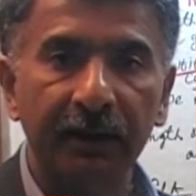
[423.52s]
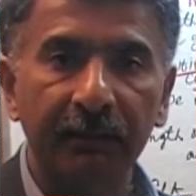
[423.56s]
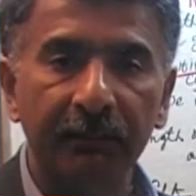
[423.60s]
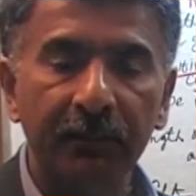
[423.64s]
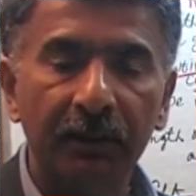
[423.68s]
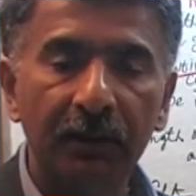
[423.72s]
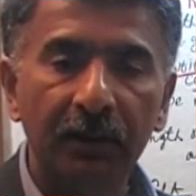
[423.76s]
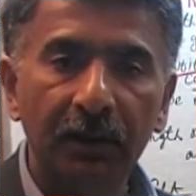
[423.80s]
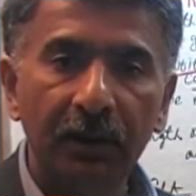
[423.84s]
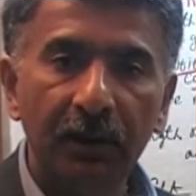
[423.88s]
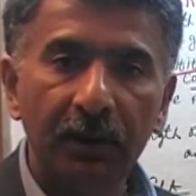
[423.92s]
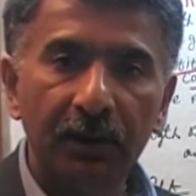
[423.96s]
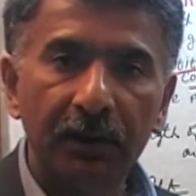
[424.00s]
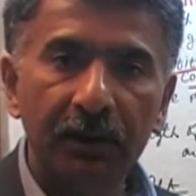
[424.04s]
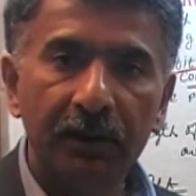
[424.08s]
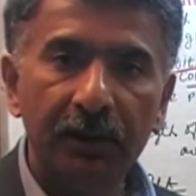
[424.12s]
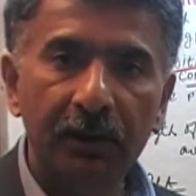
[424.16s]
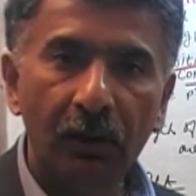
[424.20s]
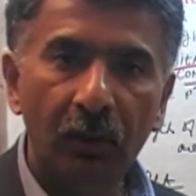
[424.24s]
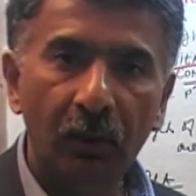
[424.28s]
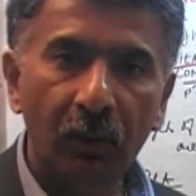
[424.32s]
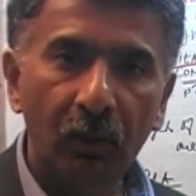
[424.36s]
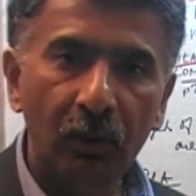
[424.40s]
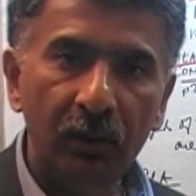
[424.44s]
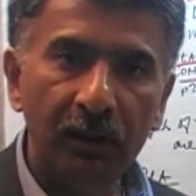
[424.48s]

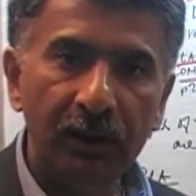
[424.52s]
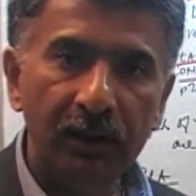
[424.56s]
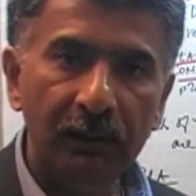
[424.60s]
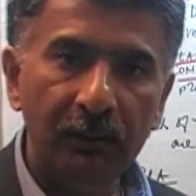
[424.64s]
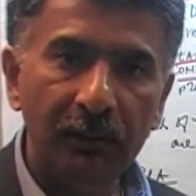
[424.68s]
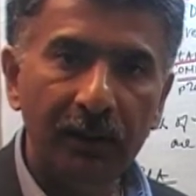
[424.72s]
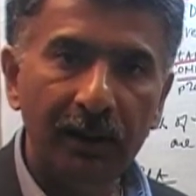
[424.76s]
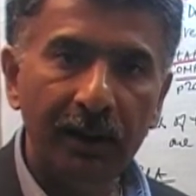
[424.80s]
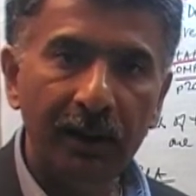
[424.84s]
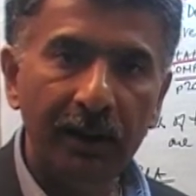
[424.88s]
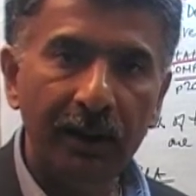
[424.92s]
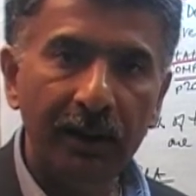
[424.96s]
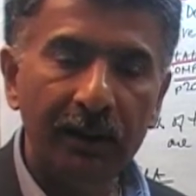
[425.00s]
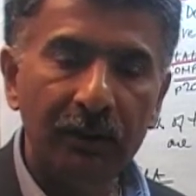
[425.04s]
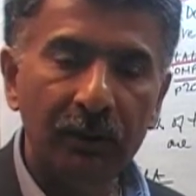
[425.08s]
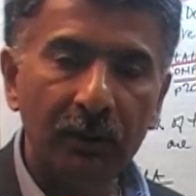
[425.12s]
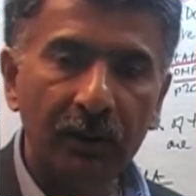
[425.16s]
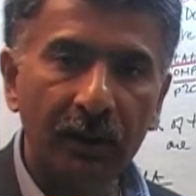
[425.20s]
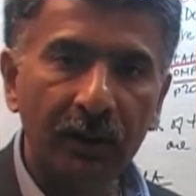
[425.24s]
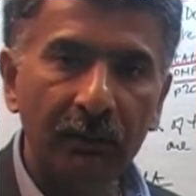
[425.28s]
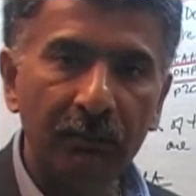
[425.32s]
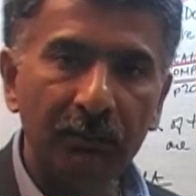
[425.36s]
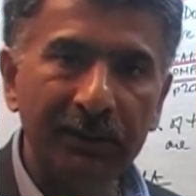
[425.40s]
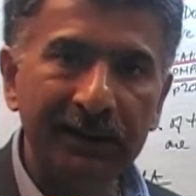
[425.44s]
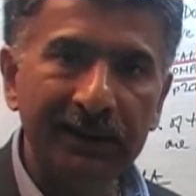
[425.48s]
the only way you
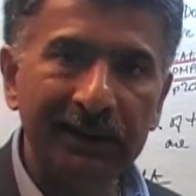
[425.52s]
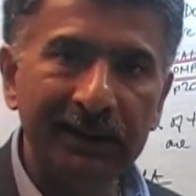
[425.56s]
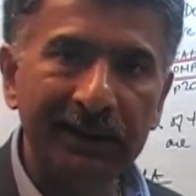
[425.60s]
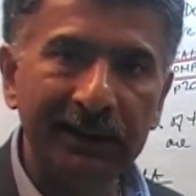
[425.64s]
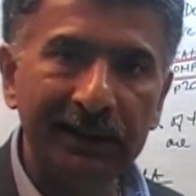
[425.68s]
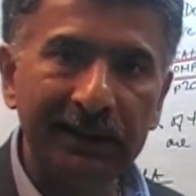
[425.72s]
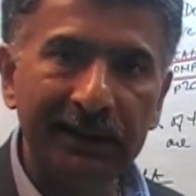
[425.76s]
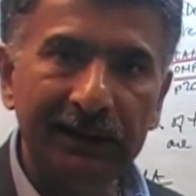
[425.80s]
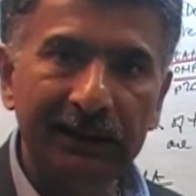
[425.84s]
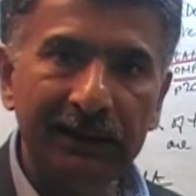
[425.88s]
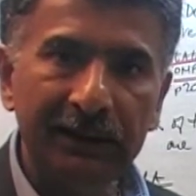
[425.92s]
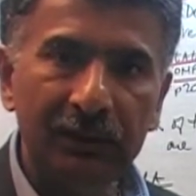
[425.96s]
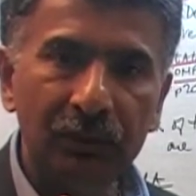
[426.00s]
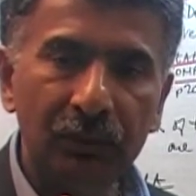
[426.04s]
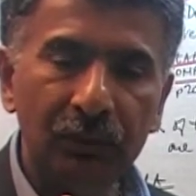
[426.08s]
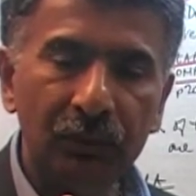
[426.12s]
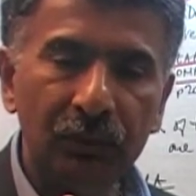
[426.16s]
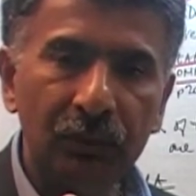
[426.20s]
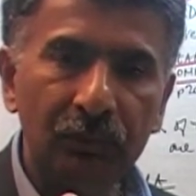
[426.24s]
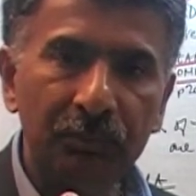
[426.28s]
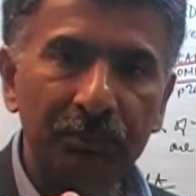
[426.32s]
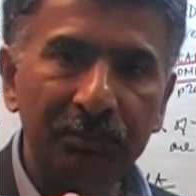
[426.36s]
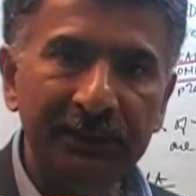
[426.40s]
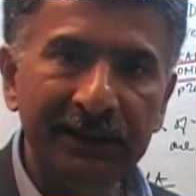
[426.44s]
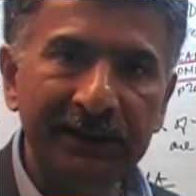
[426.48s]
can begin
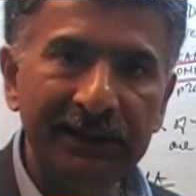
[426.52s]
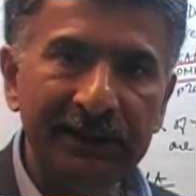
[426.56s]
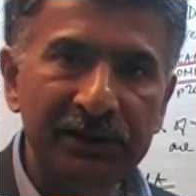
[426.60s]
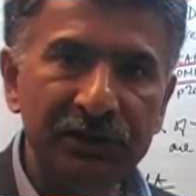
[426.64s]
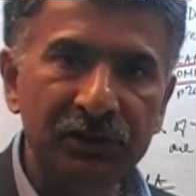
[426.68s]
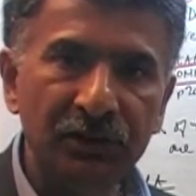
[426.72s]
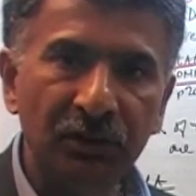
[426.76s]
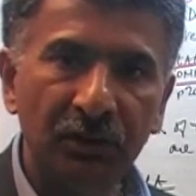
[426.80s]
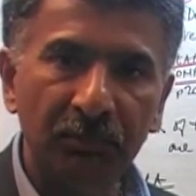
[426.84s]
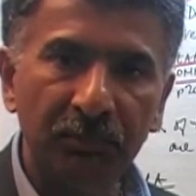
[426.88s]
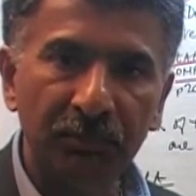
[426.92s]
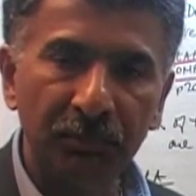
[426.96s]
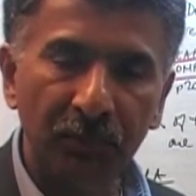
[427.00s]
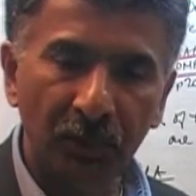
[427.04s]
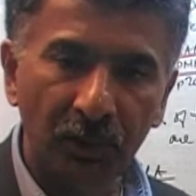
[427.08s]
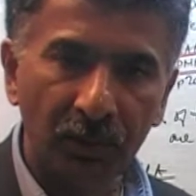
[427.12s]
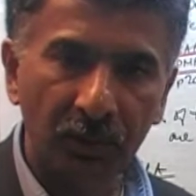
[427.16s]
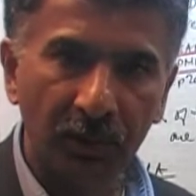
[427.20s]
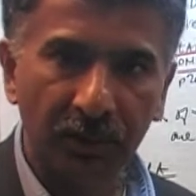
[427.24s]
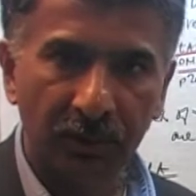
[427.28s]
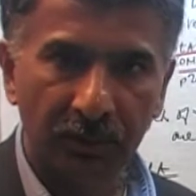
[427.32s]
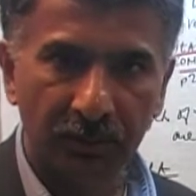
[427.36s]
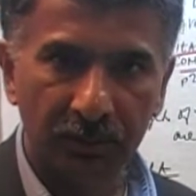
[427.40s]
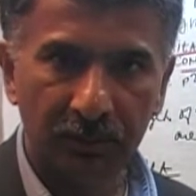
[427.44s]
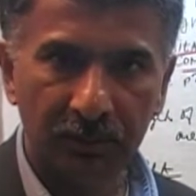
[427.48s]
to beat your
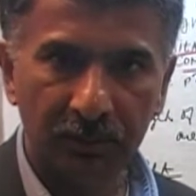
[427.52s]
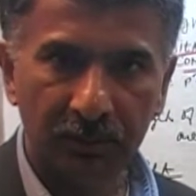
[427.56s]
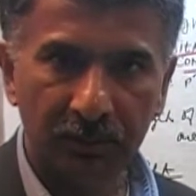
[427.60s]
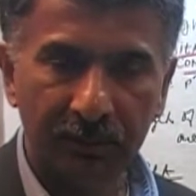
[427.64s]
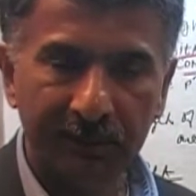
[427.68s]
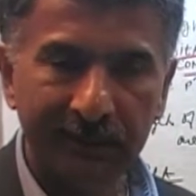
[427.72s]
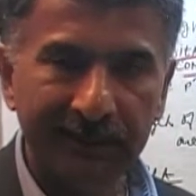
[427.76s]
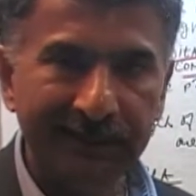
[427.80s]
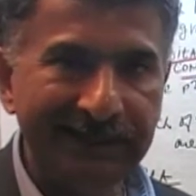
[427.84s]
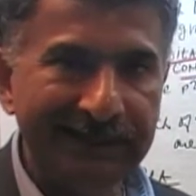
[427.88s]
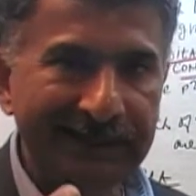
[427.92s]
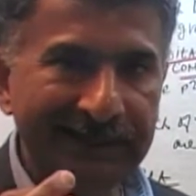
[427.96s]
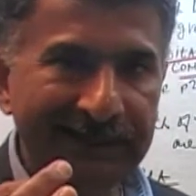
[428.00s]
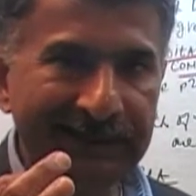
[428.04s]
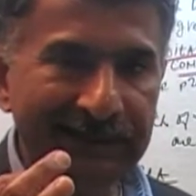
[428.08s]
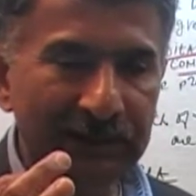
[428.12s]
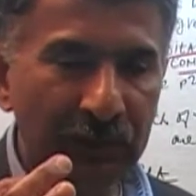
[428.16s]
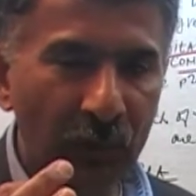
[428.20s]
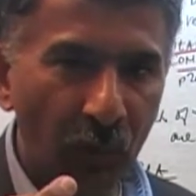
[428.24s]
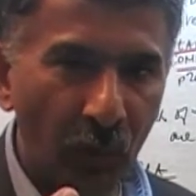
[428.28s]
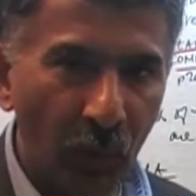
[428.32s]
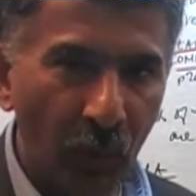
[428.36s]
opponent, is